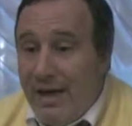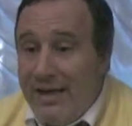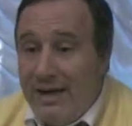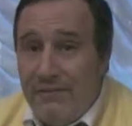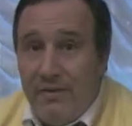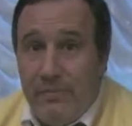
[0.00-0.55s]

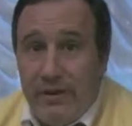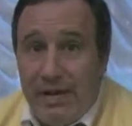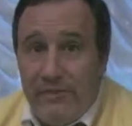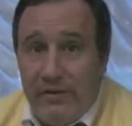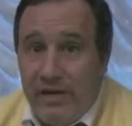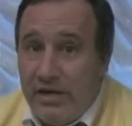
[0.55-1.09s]
And after the
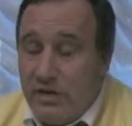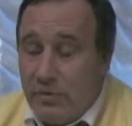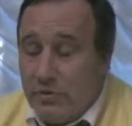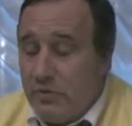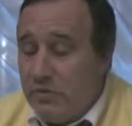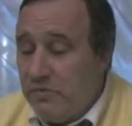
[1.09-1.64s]
beatification,
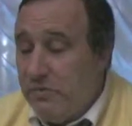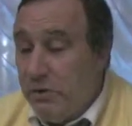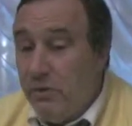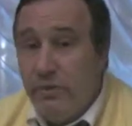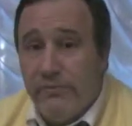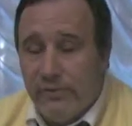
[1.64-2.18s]
which was
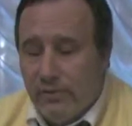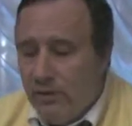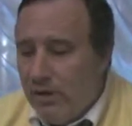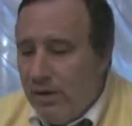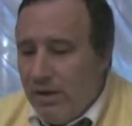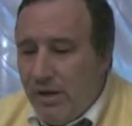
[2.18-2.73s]
beautiful,
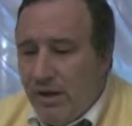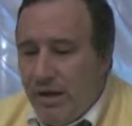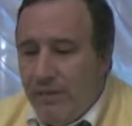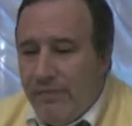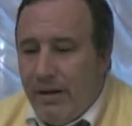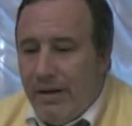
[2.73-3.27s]

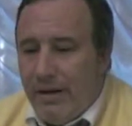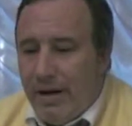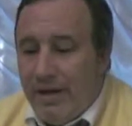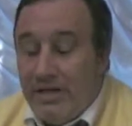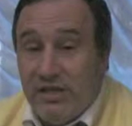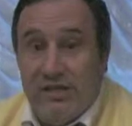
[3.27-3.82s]

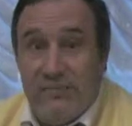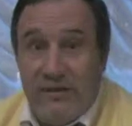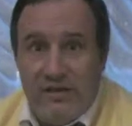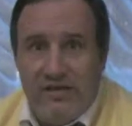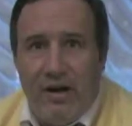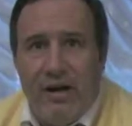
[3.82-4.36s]
I just
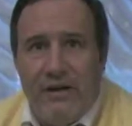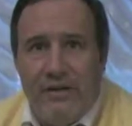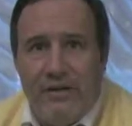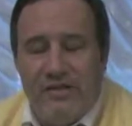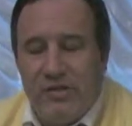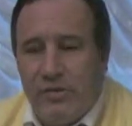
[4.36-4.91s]
felt tired,
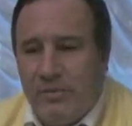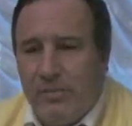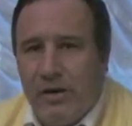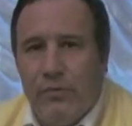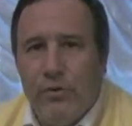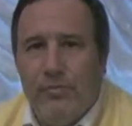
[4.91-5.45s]
and so did
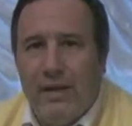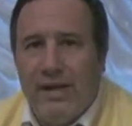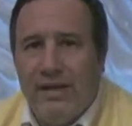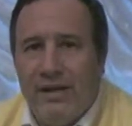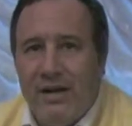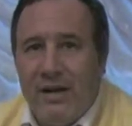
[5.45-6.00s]
my roommate.